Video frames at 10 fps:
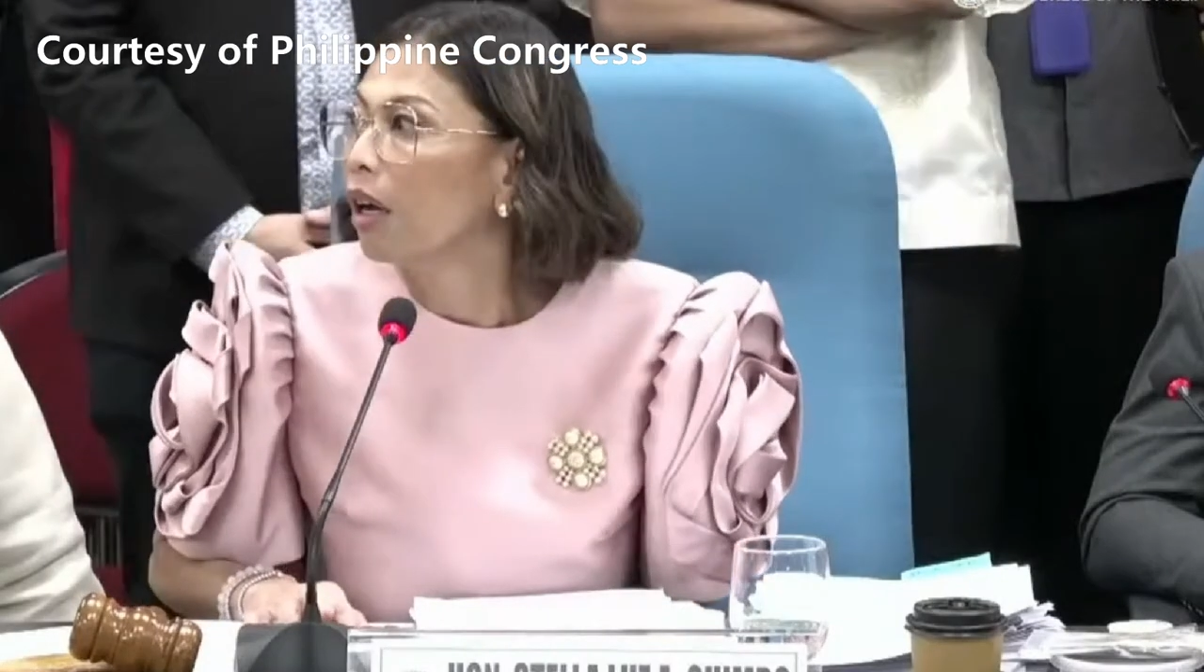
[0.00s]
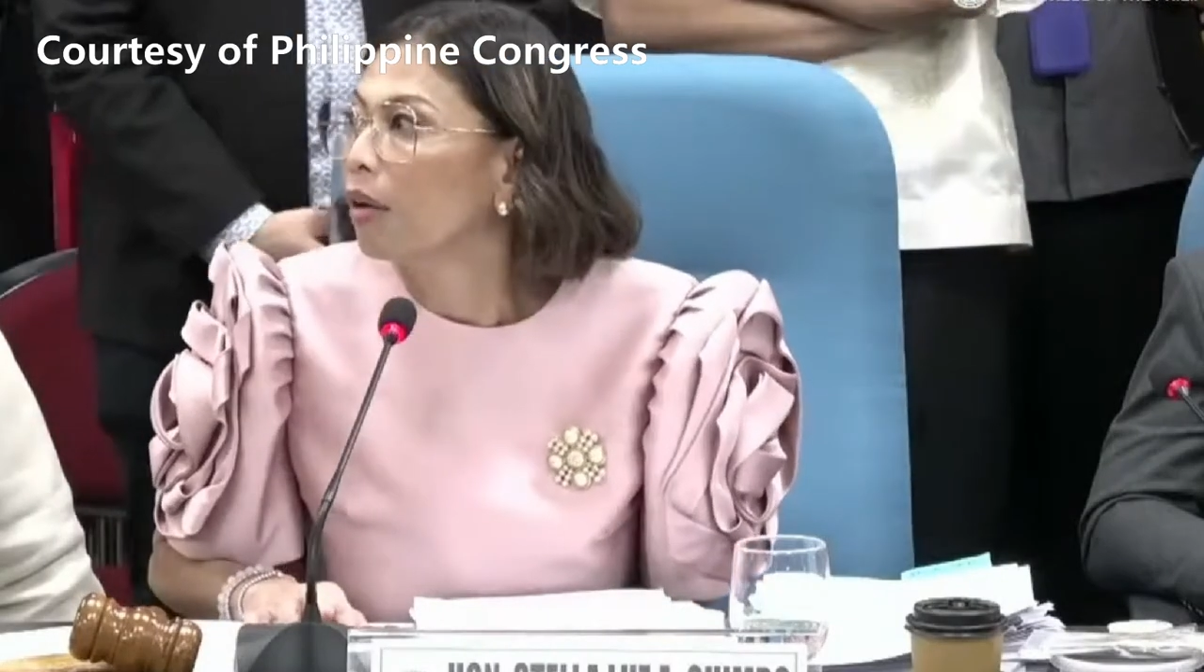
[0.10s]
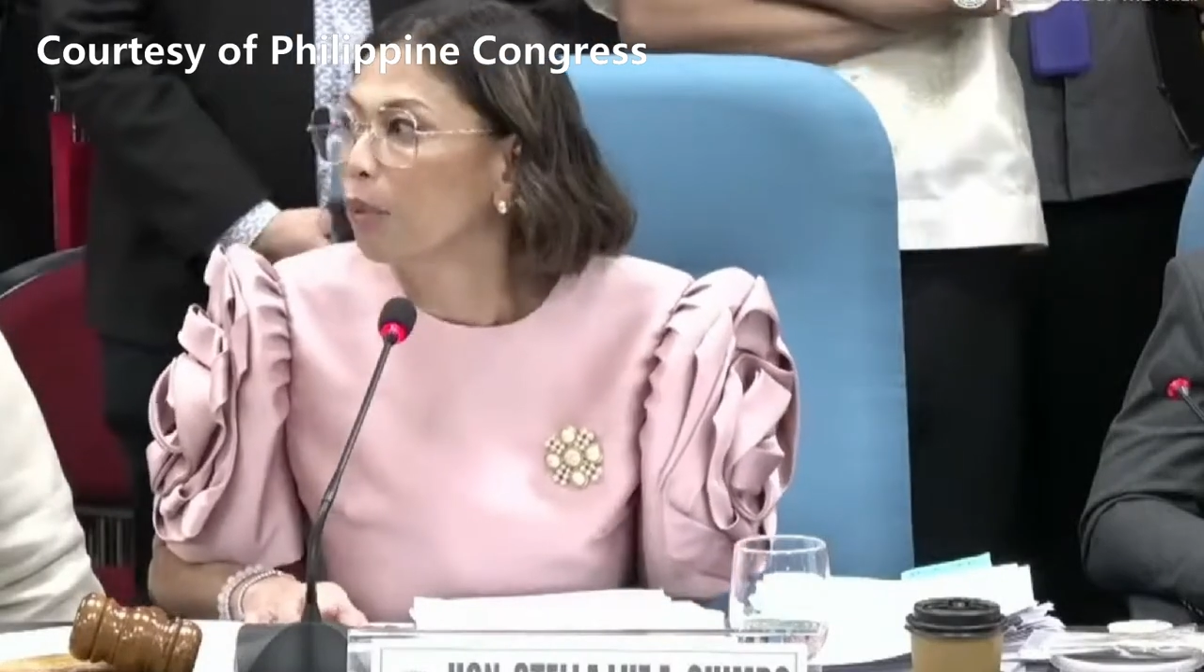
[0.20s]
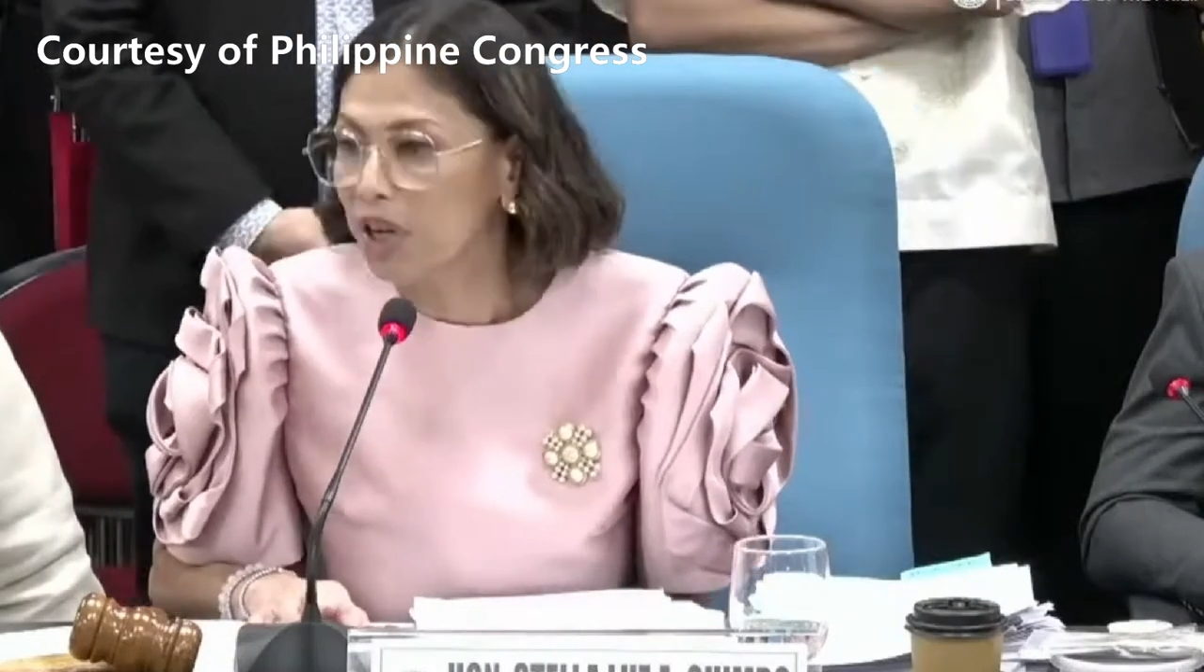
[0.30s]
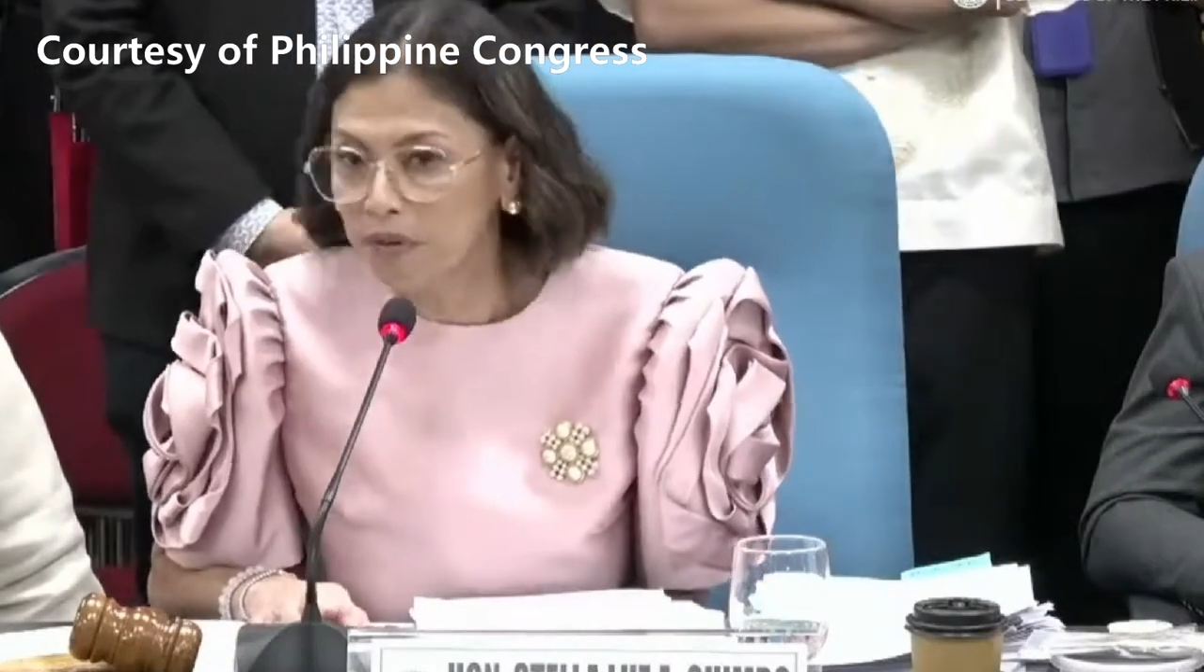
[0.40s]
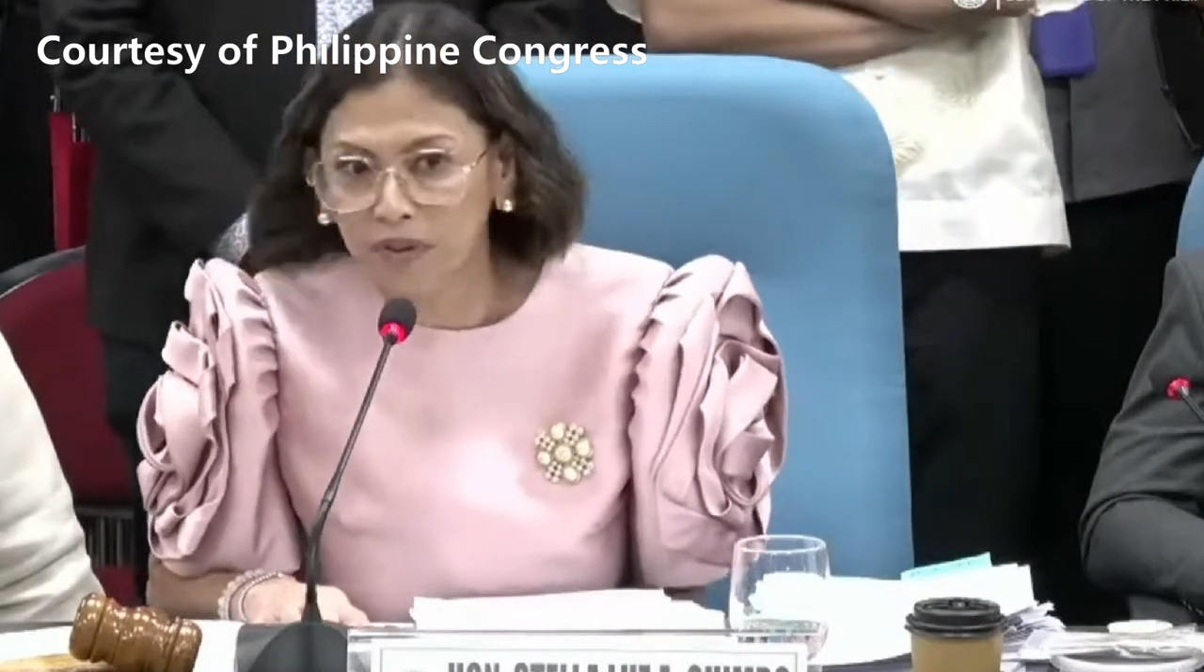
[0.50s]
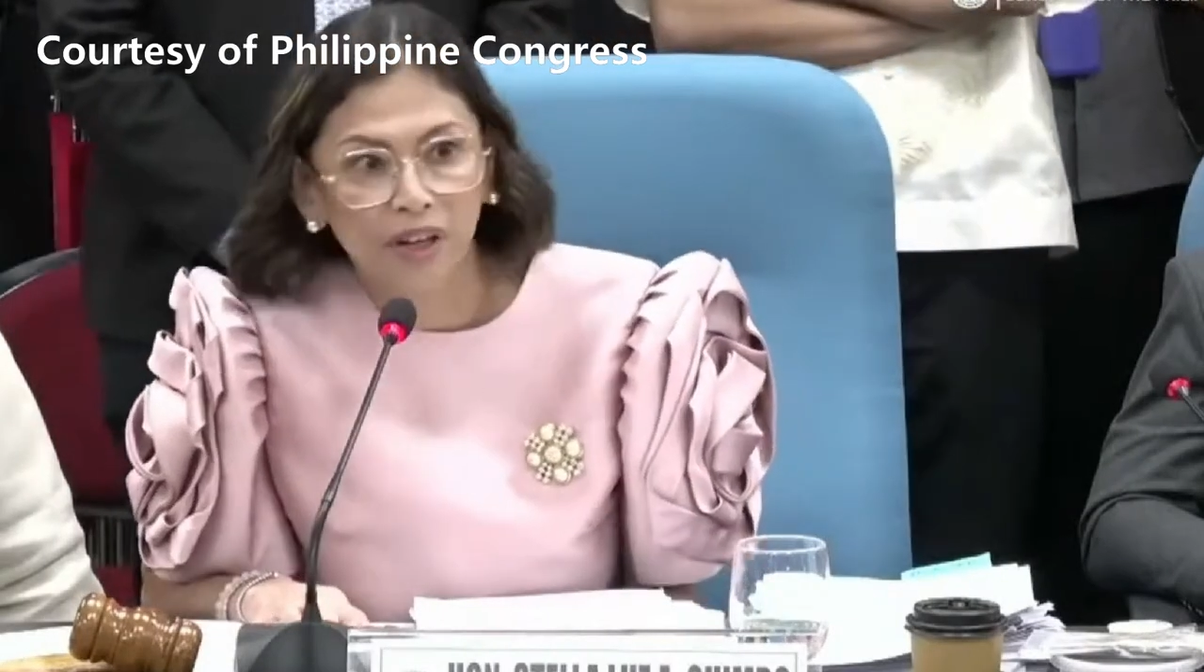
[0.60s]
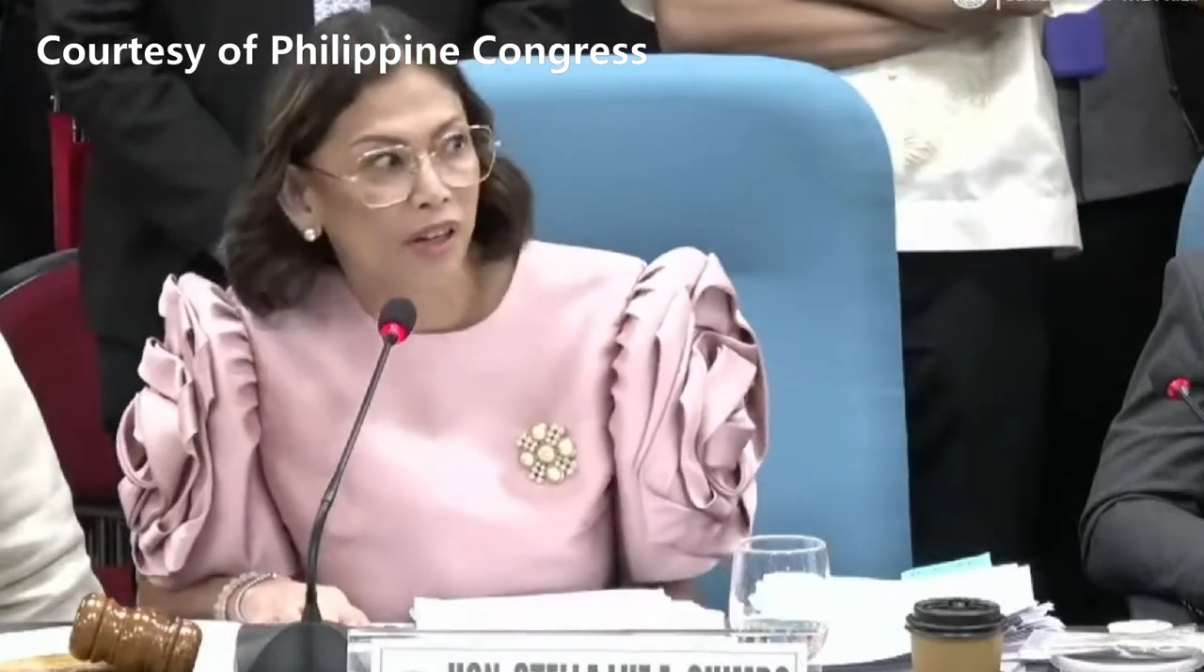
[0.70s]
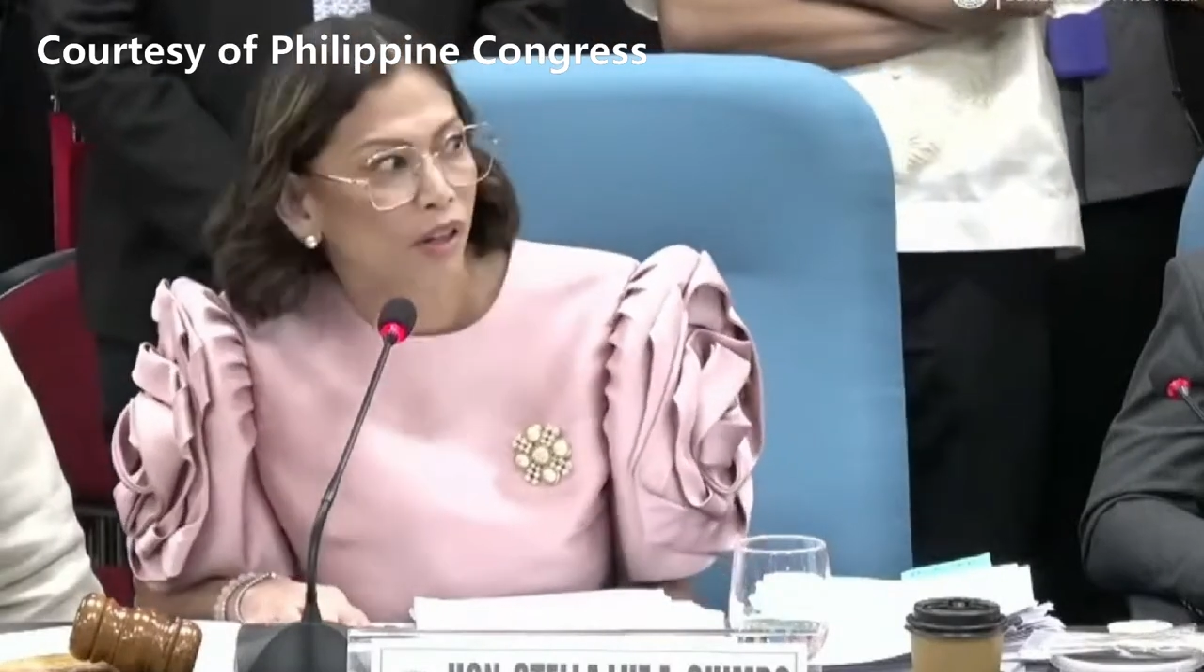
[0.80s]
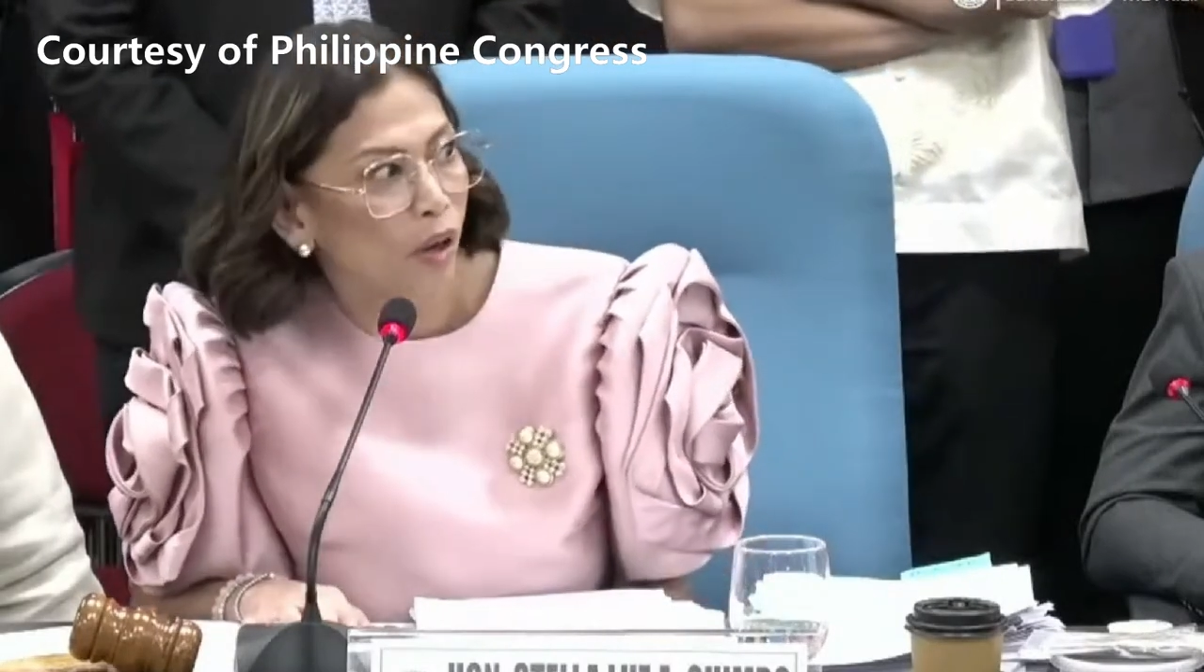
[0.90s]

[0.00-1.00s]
briefing